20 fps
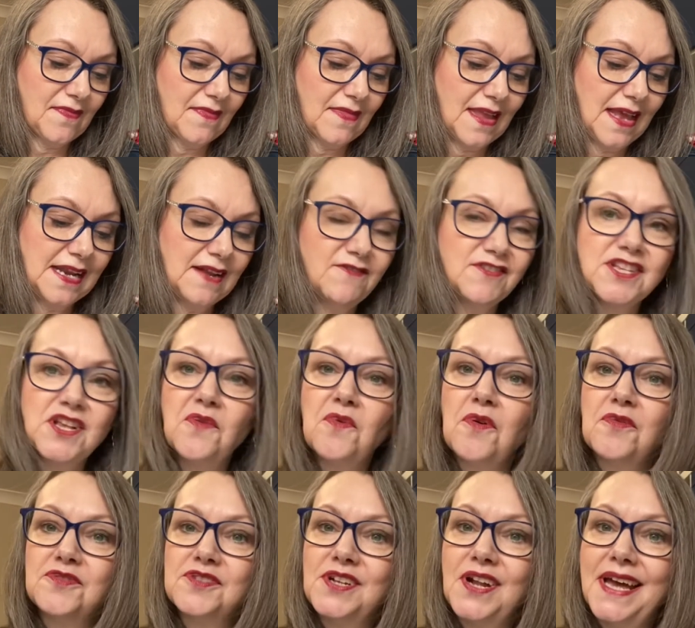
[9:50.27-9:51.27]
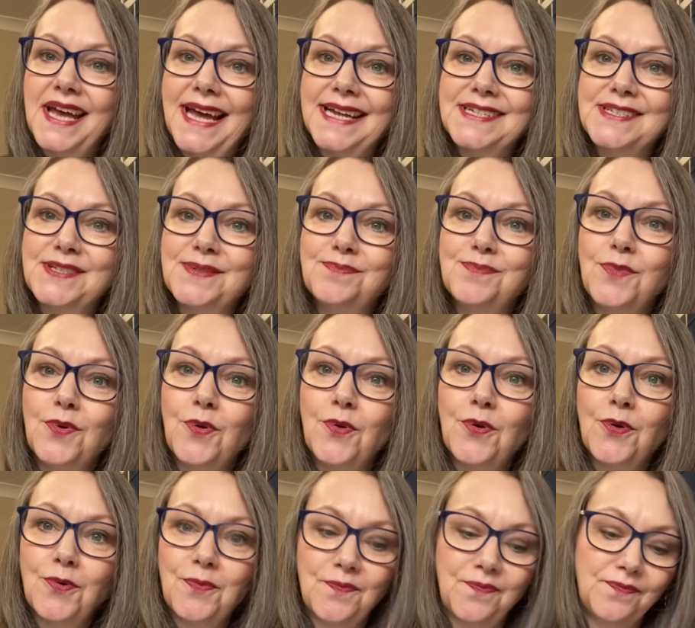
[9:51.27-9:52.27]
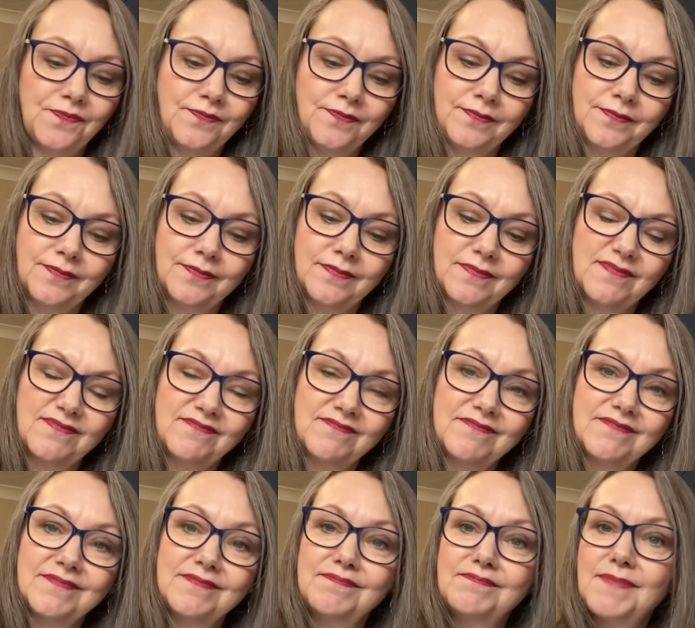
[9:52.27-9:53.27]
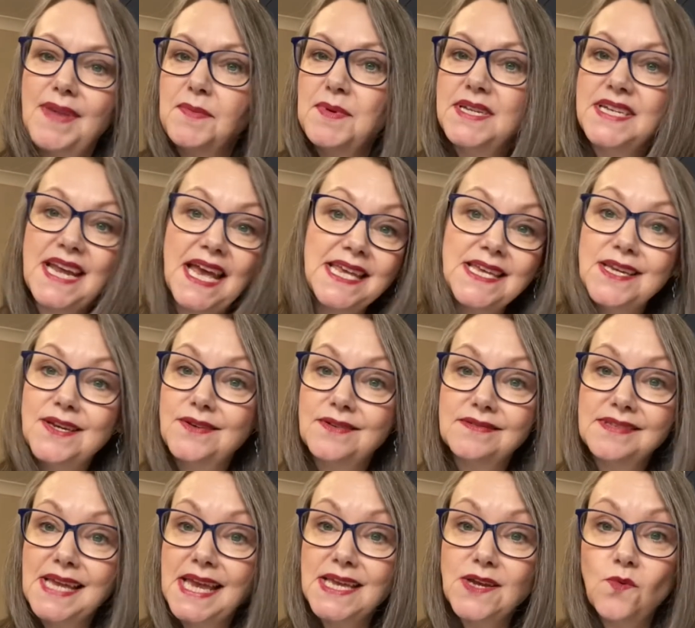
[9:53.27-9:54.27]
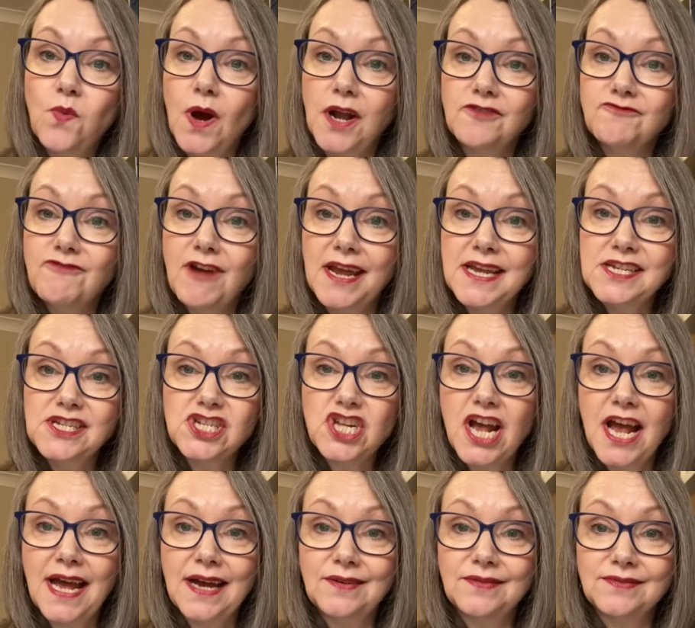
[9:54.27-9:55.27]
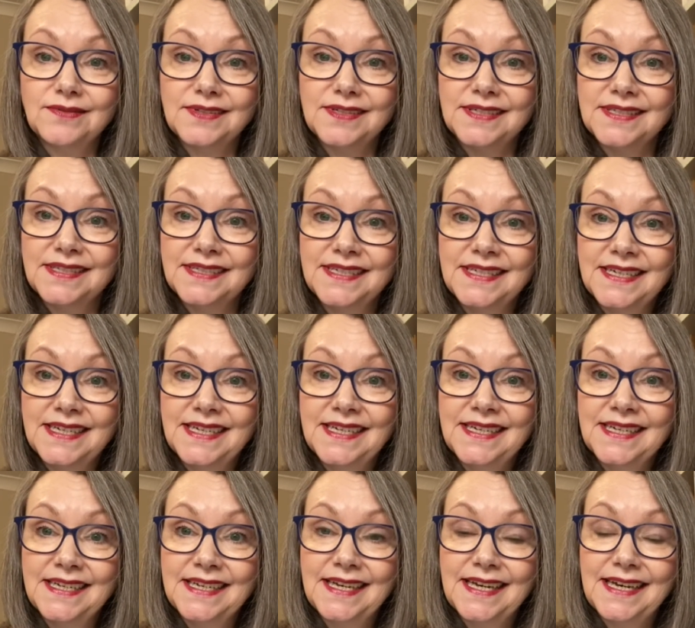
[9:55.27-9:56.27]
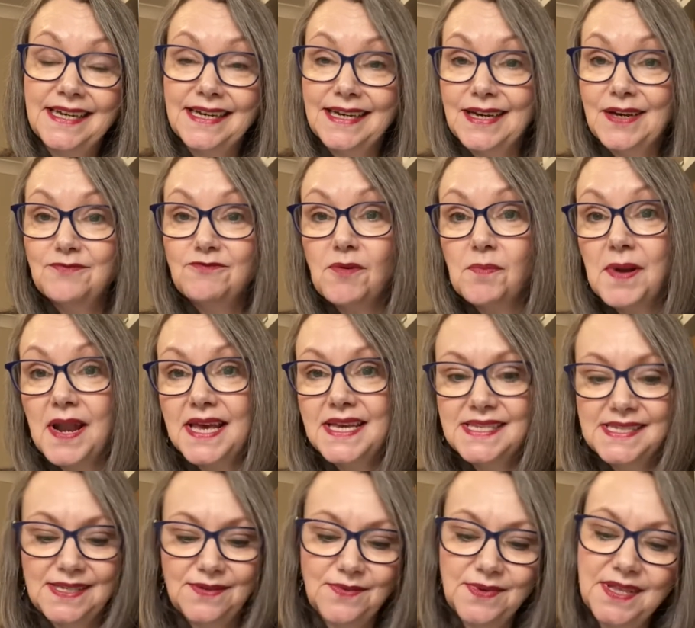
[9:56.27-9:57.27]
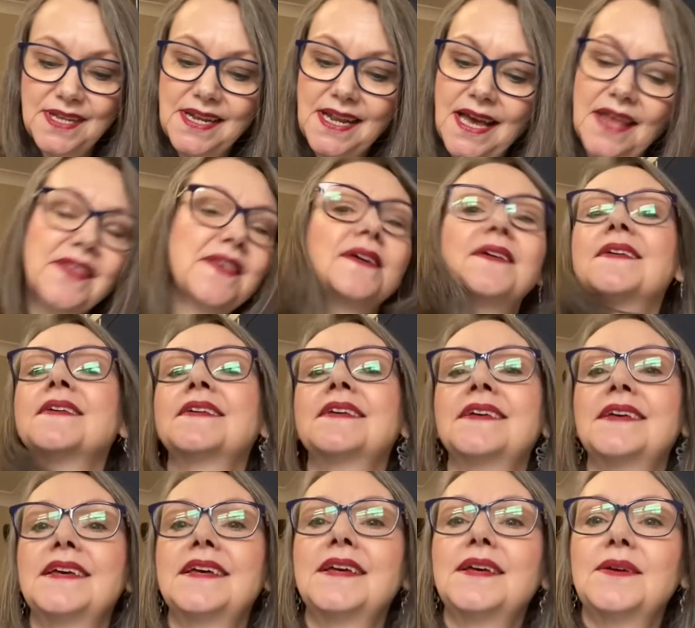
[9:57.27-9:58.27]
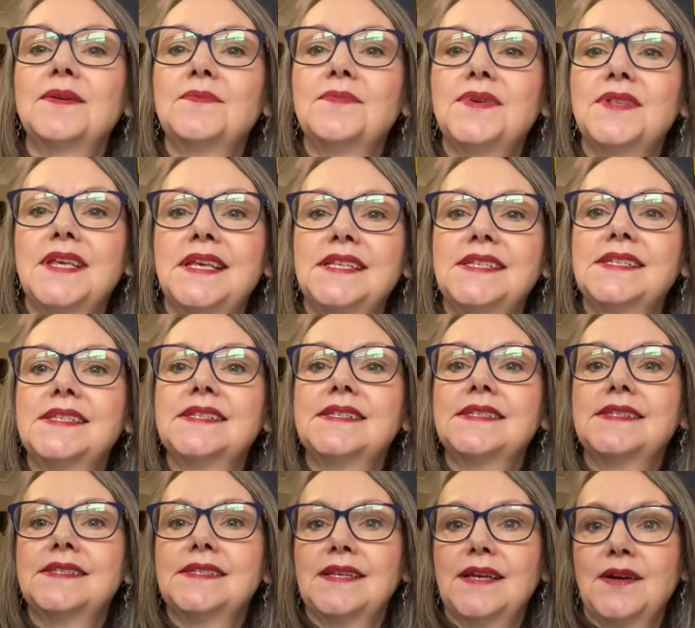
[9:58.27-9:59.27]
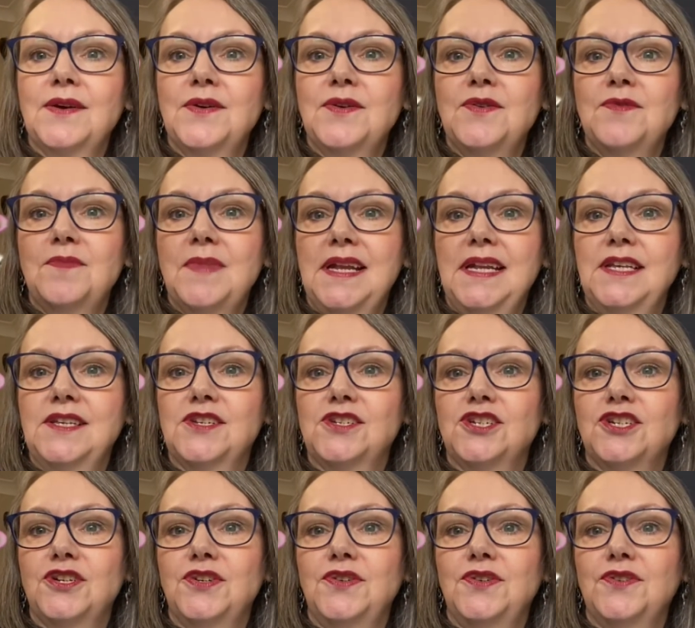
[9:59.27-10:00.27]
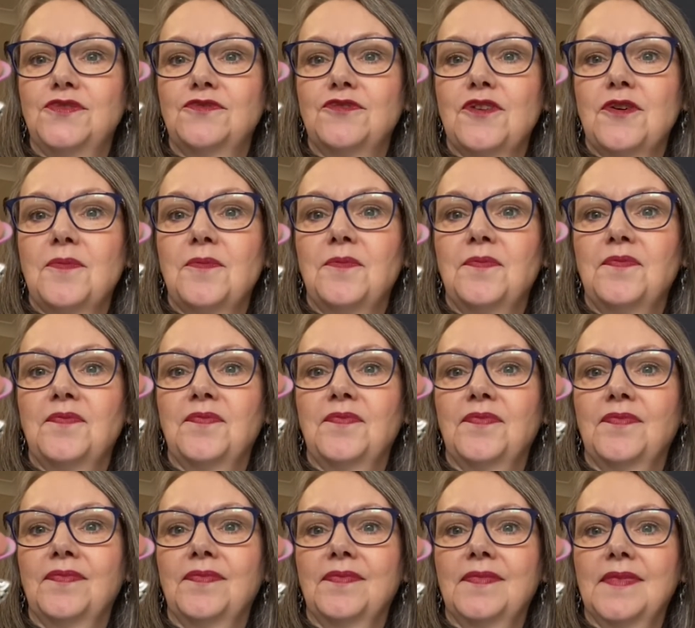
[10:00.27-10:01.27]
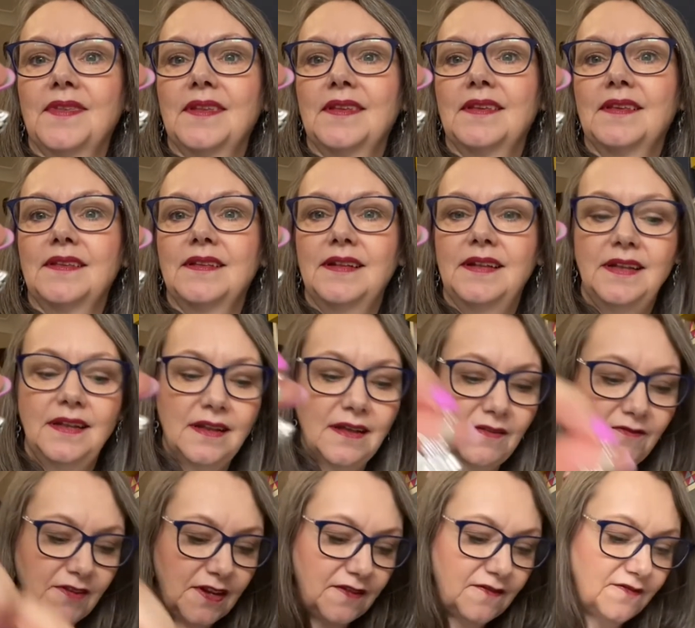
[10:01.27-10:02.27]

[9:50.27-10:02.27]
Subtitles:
every so often I add some more, maybe take one range out and replace it with another, but there's so many to choose from. Lovely